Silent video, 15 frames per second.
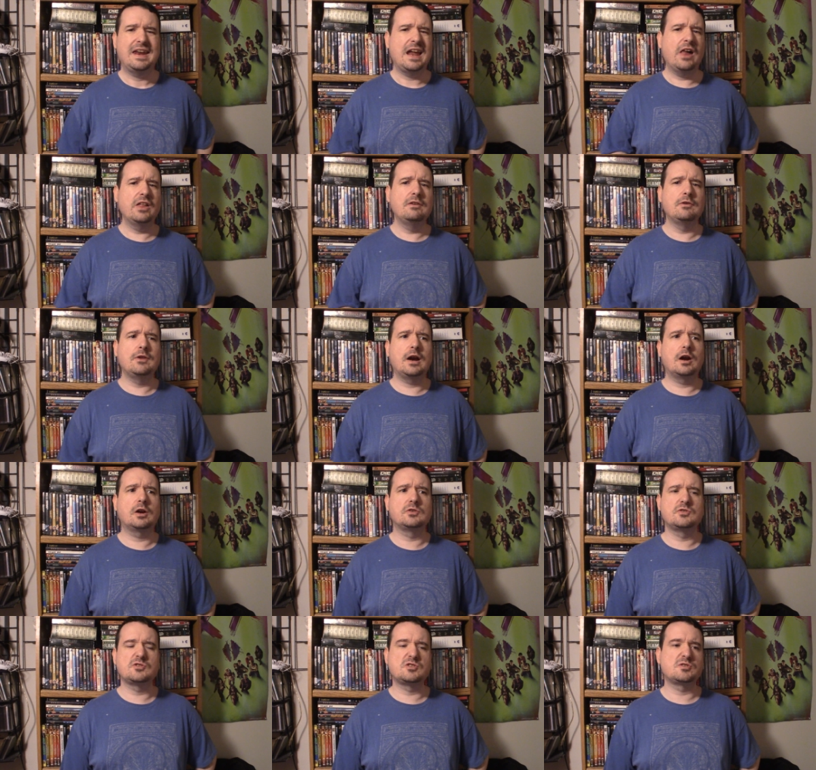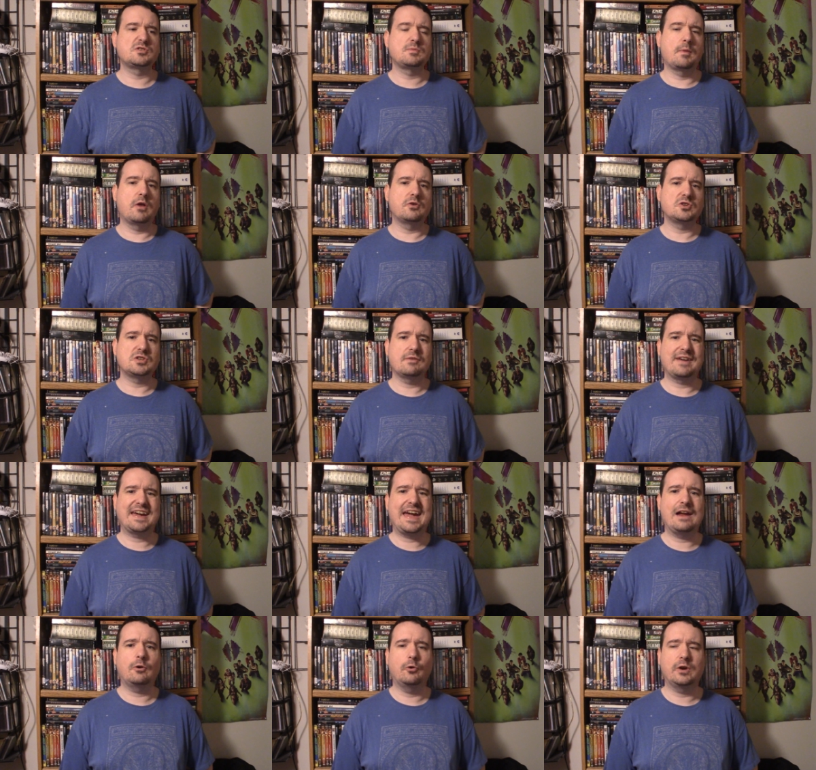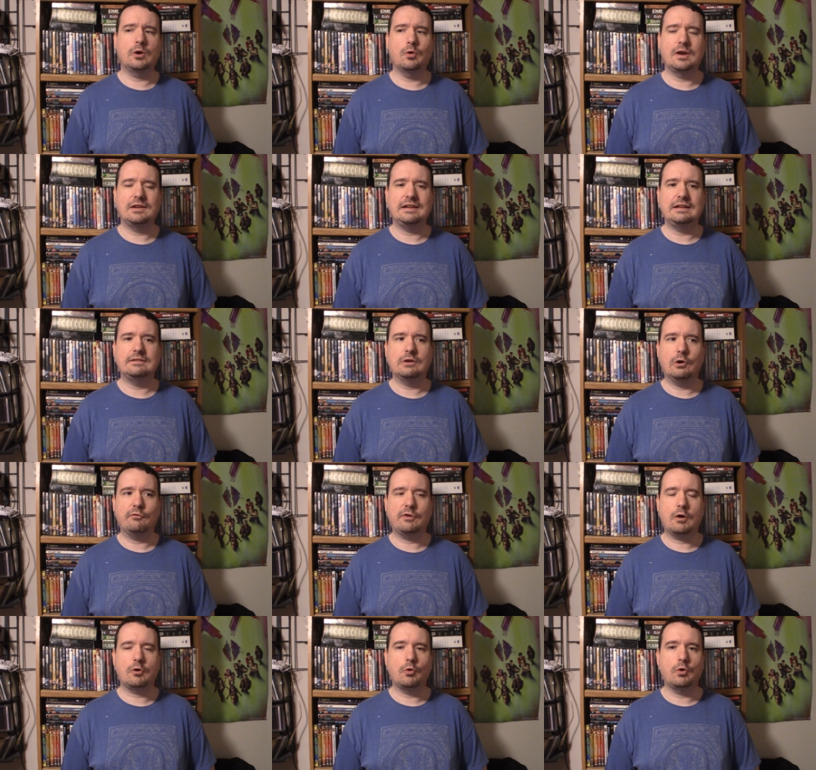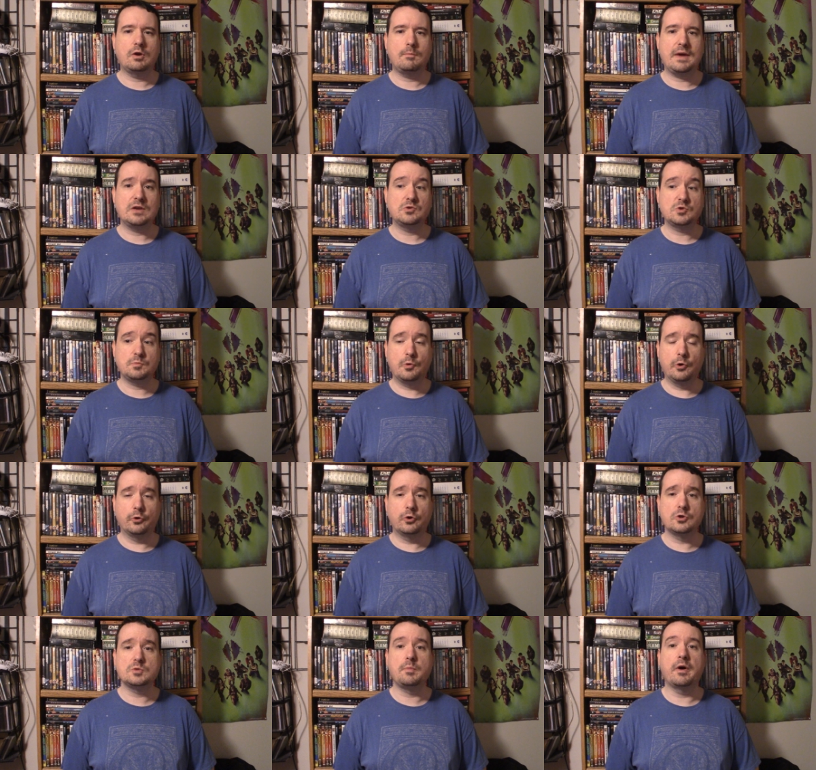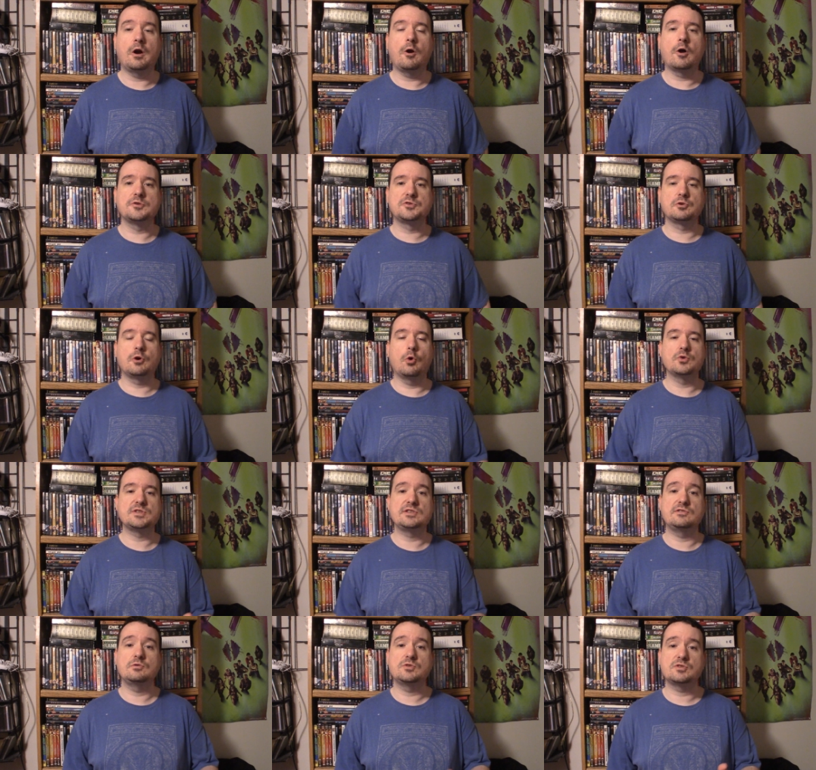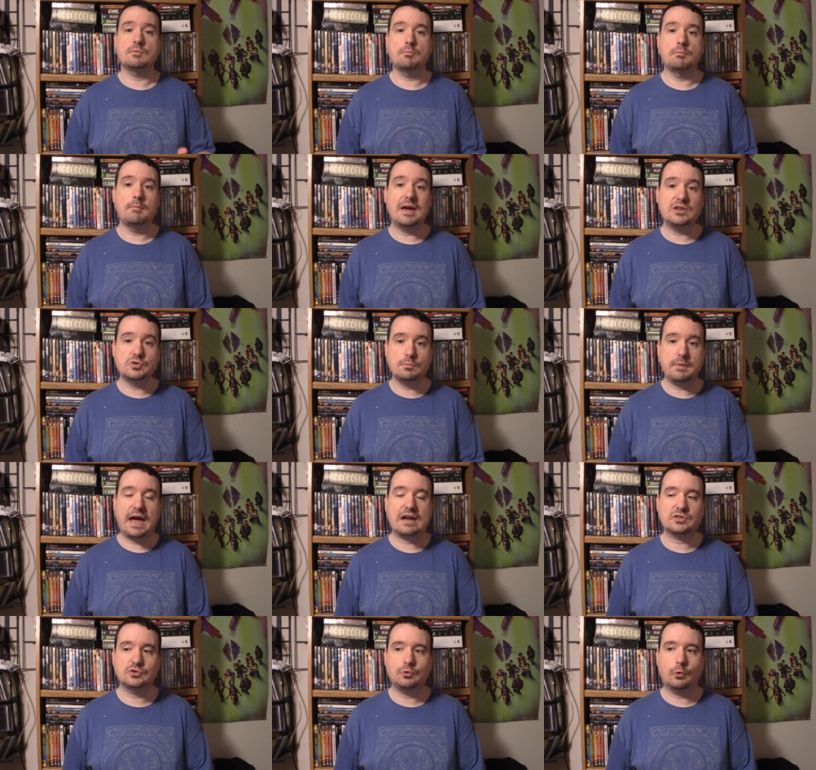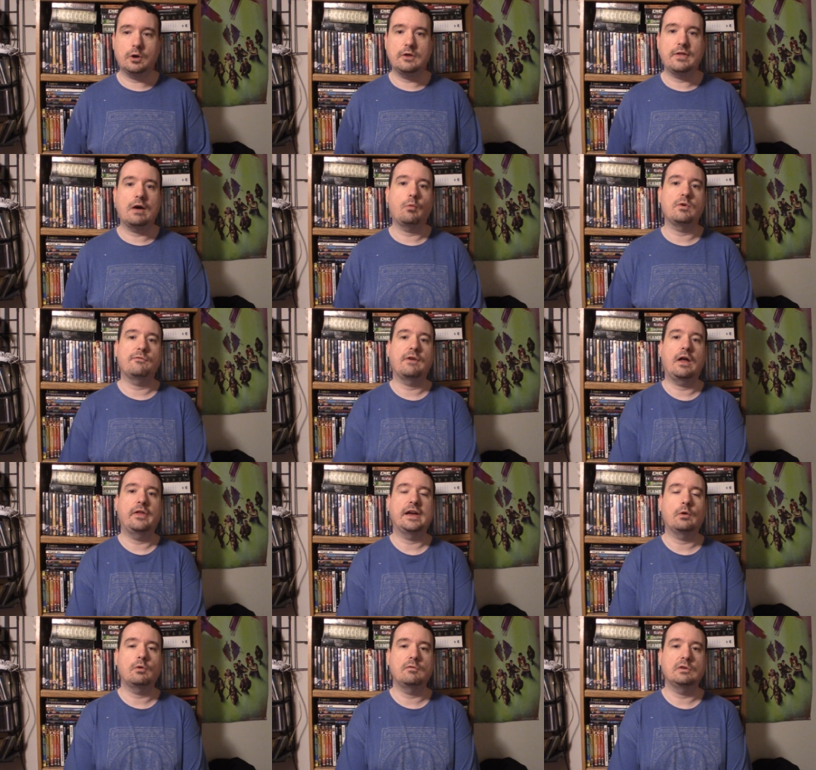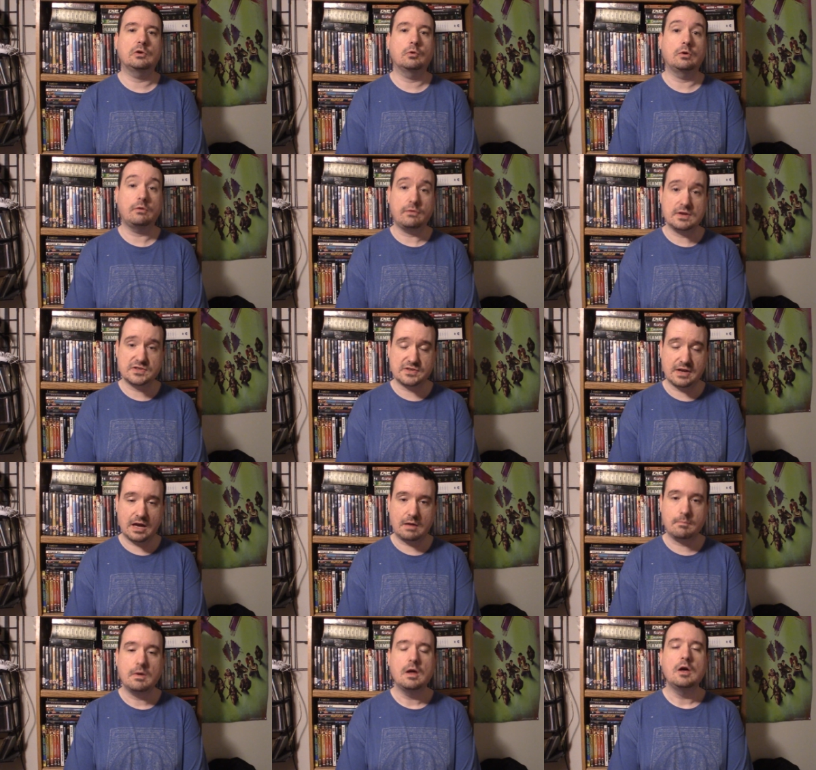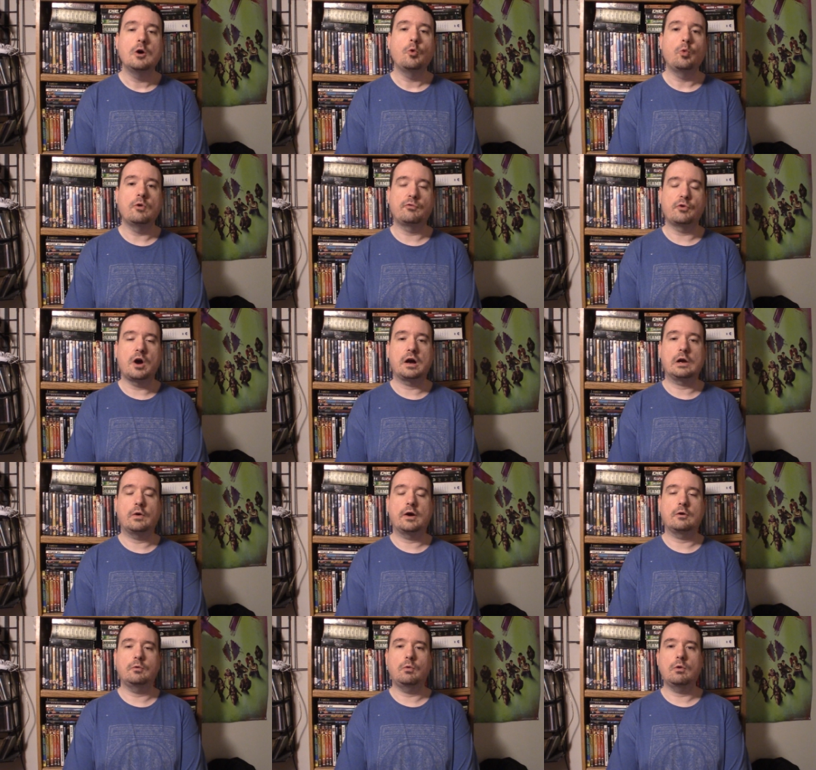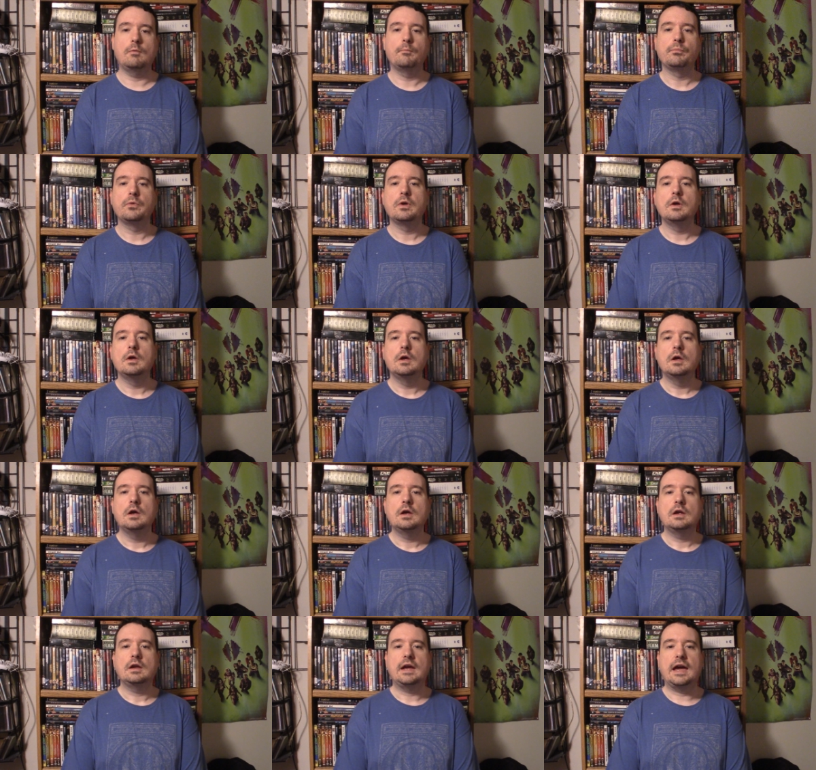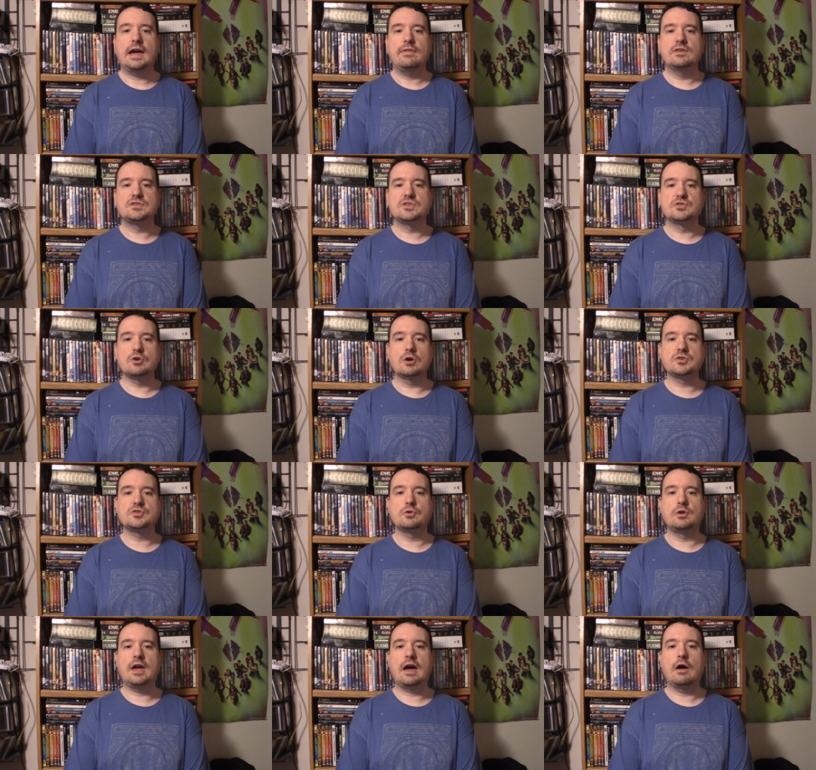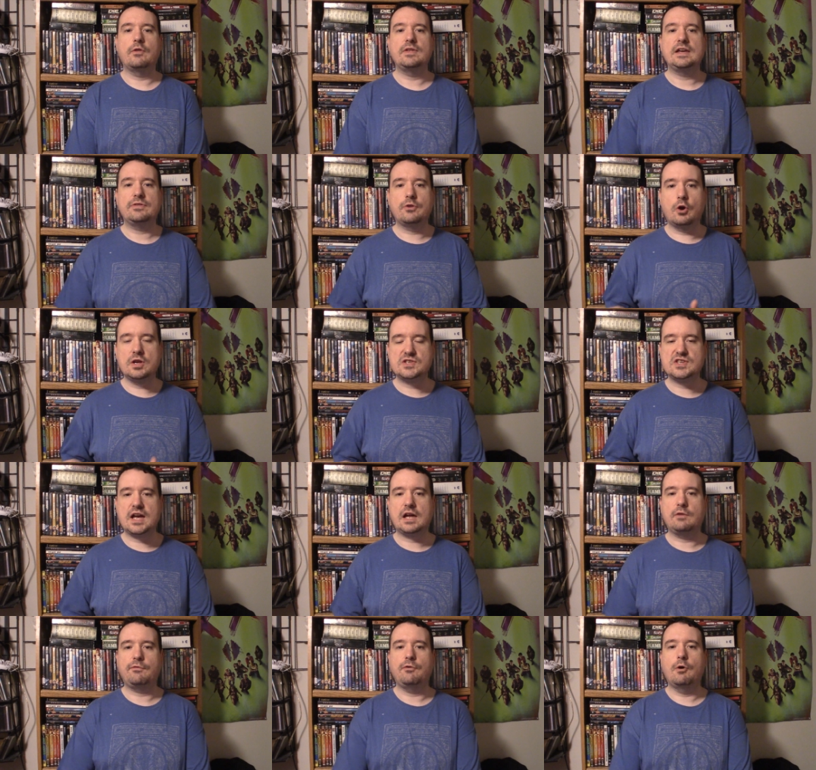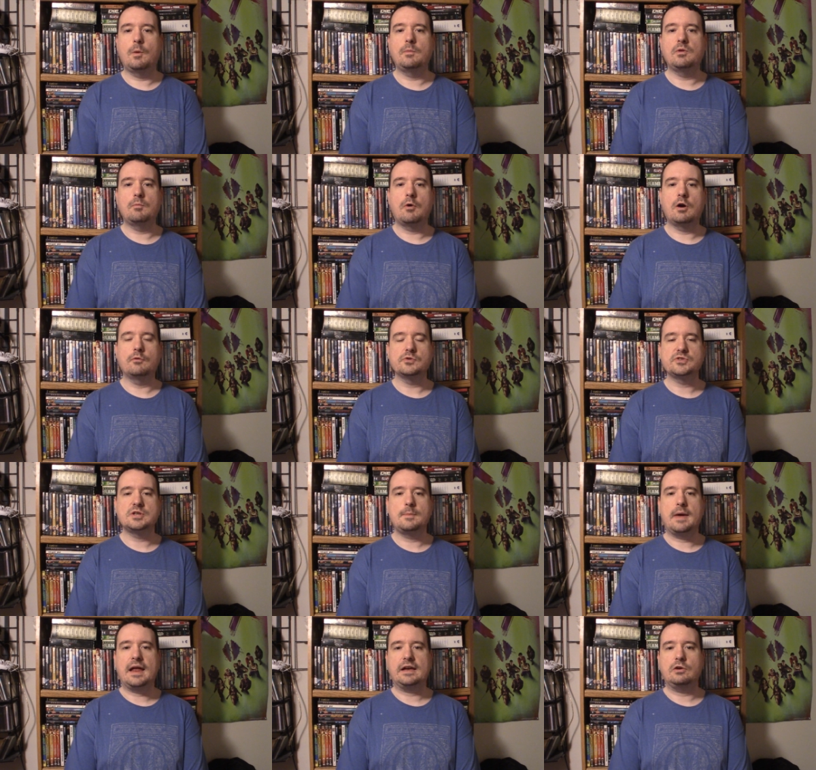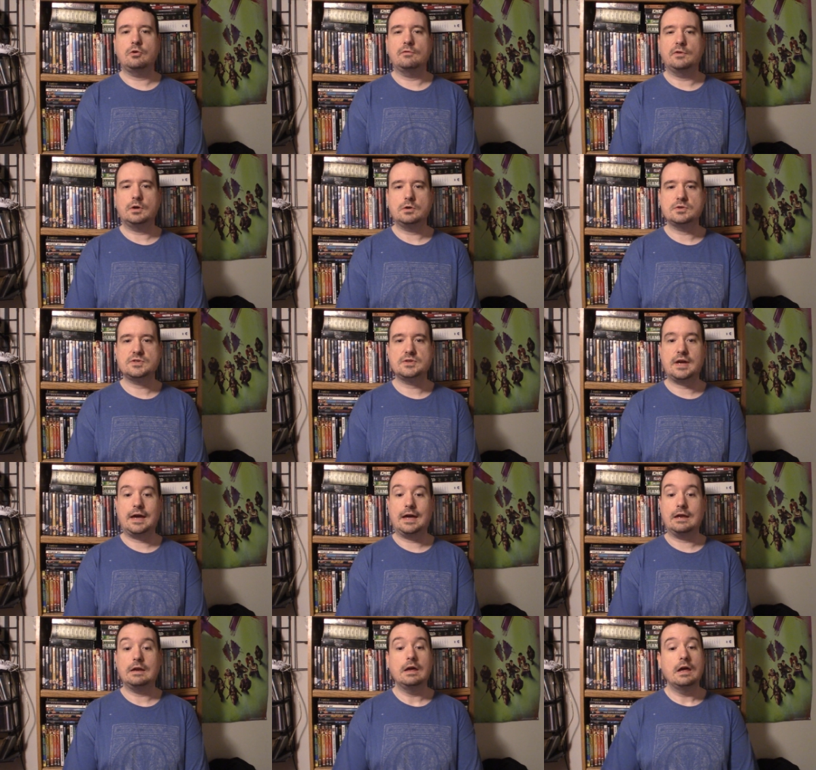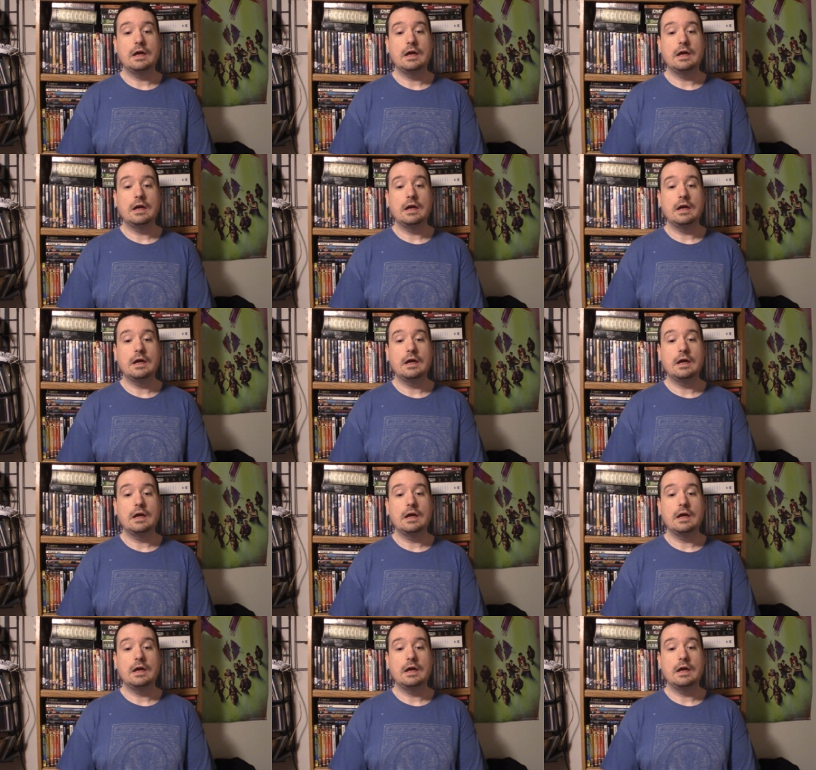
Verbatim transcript: Now, I'll leave it there because there's some other stuff I can't really go into detail if I'll go into major spoilers, but it also goes into some major backstory that we finally get revealed, and this time with Rocket Raccoon. And this is also now the 32nd film in the Marvel Cinematic Universe, and